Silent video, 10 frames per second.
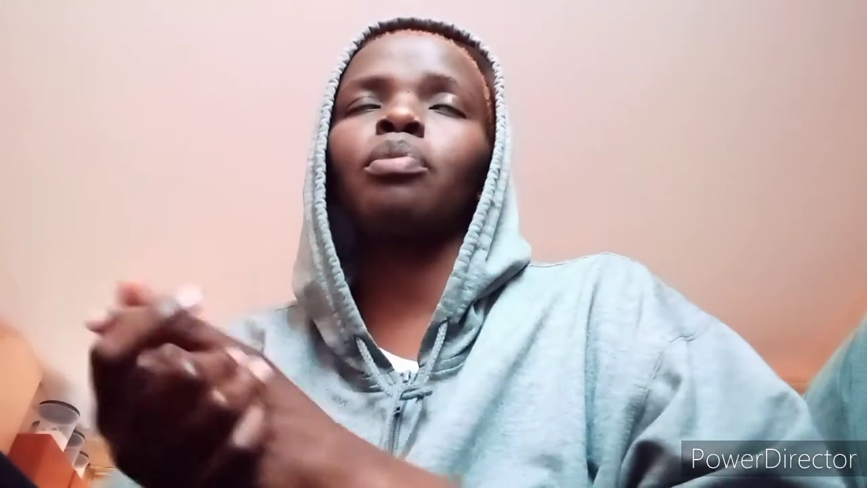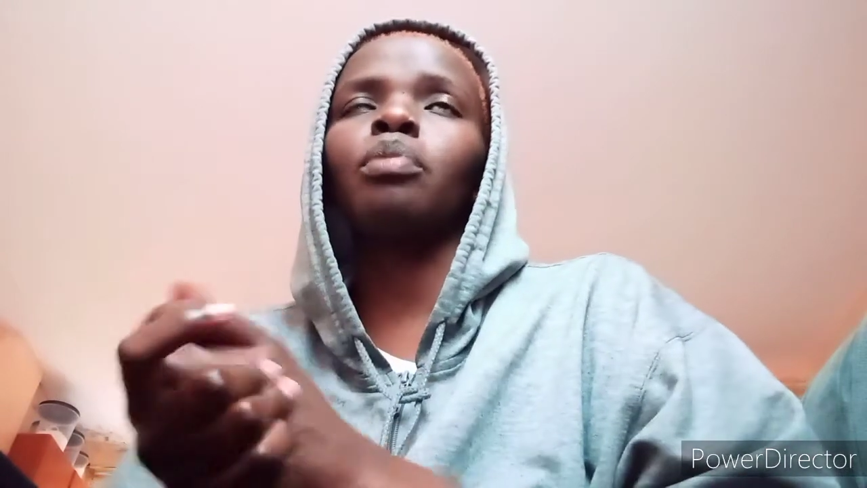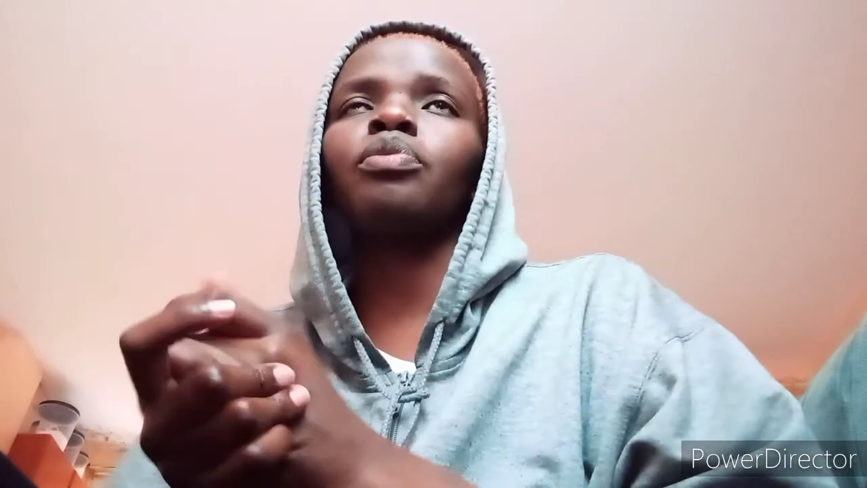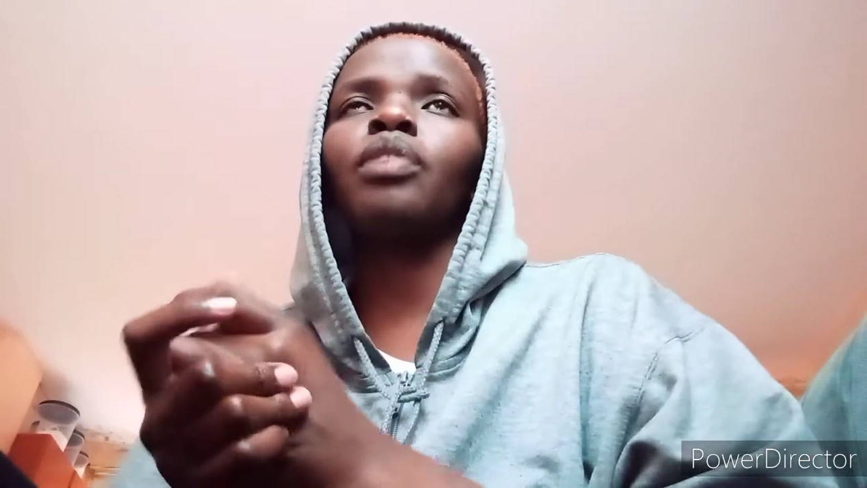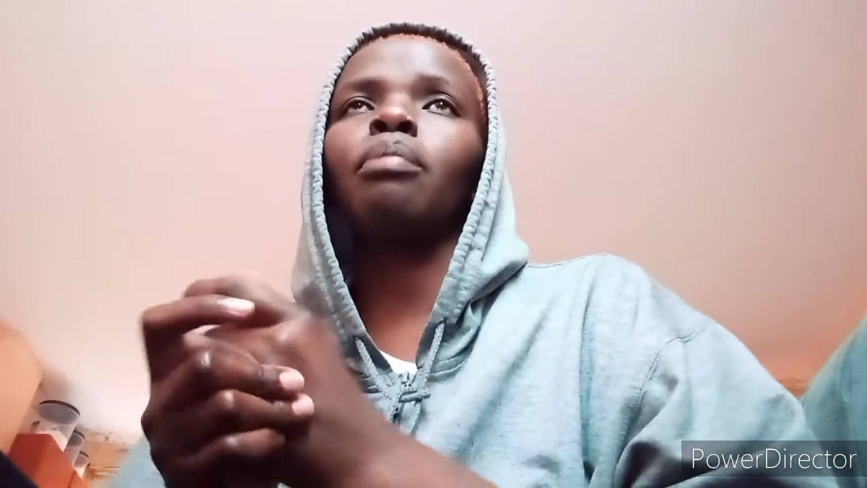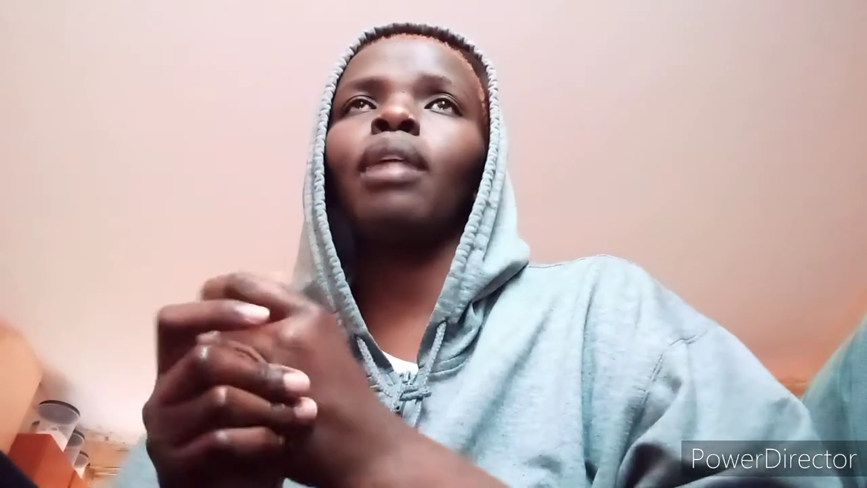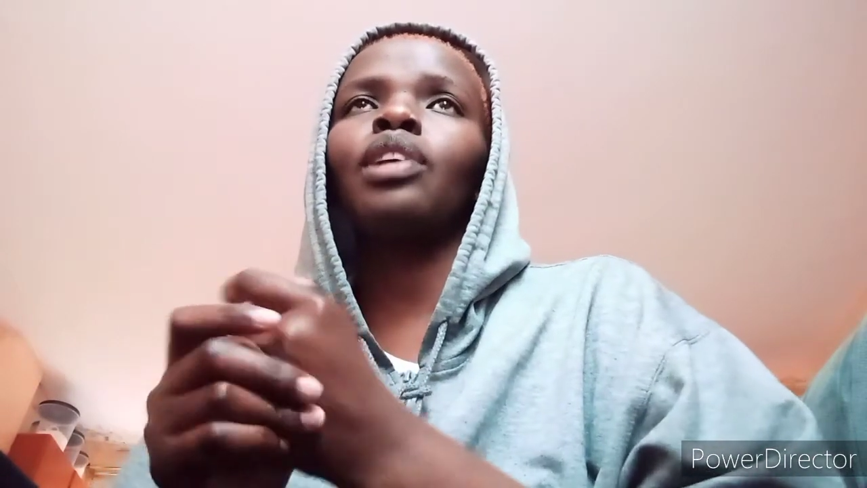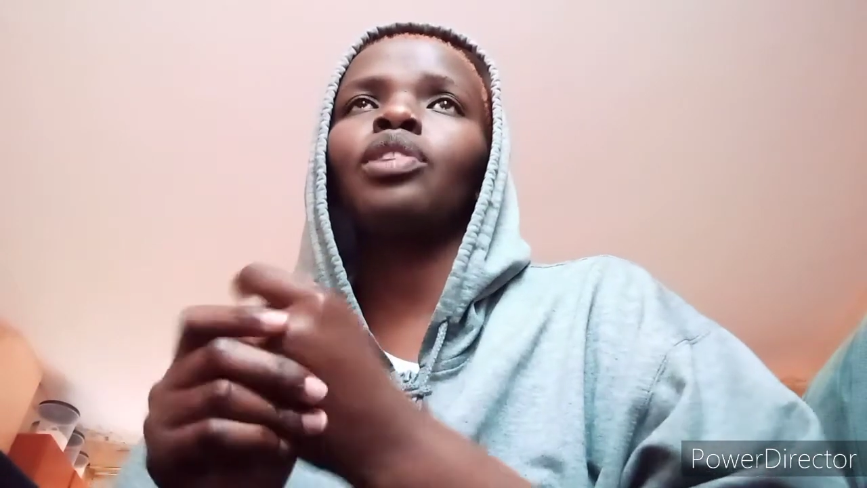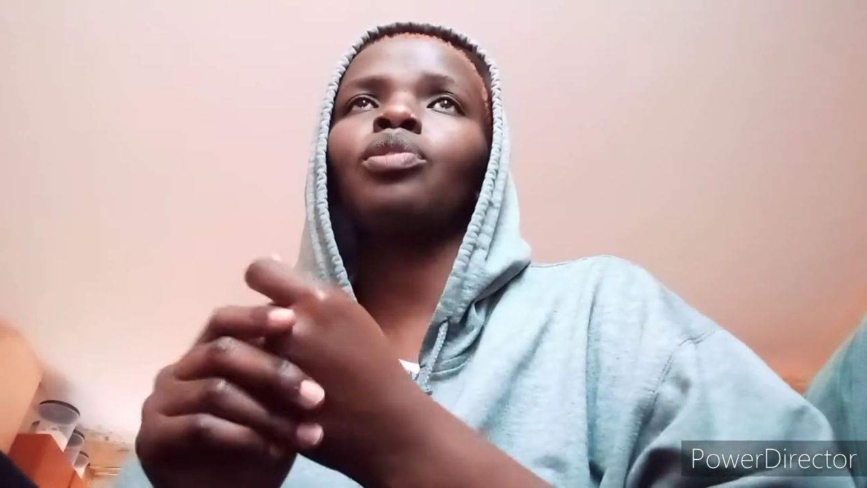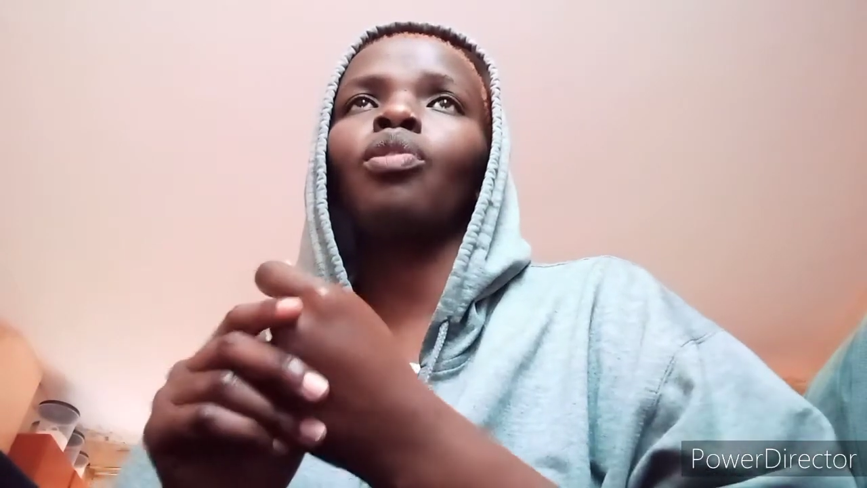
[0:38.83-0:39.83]
home
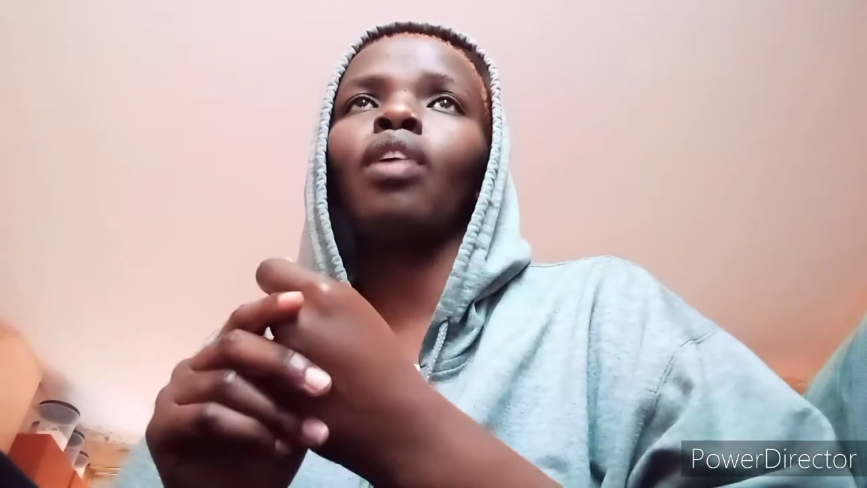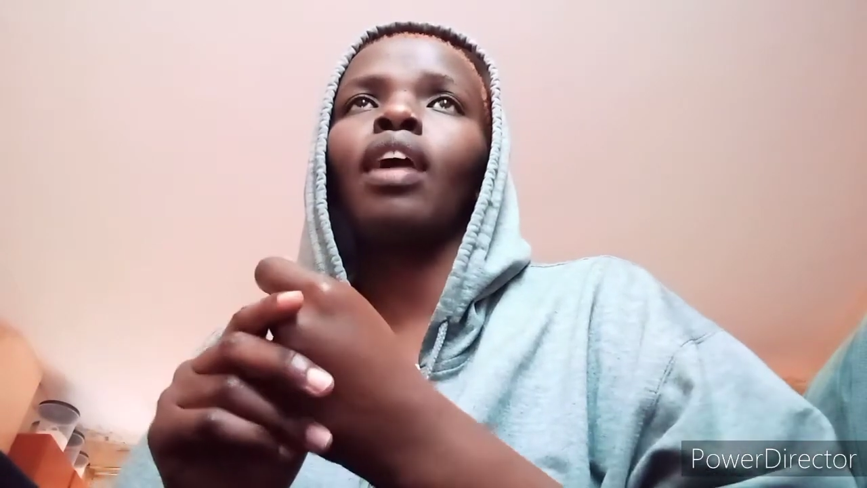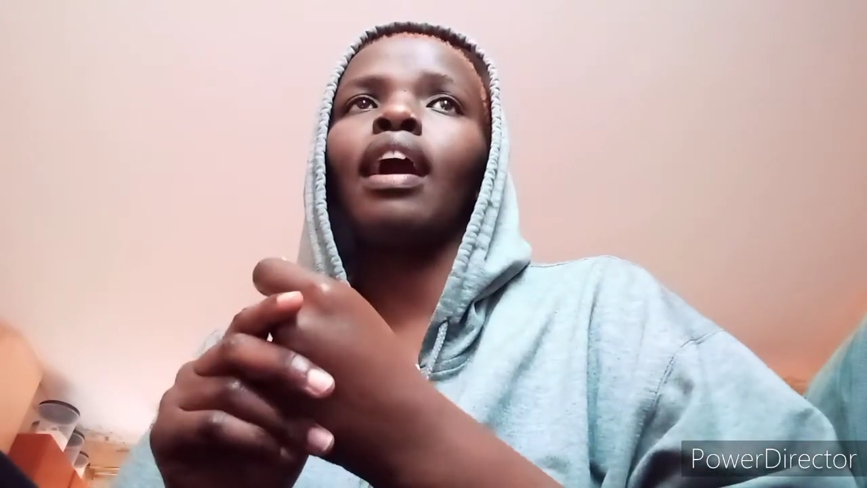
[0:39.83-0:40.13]
fiber, so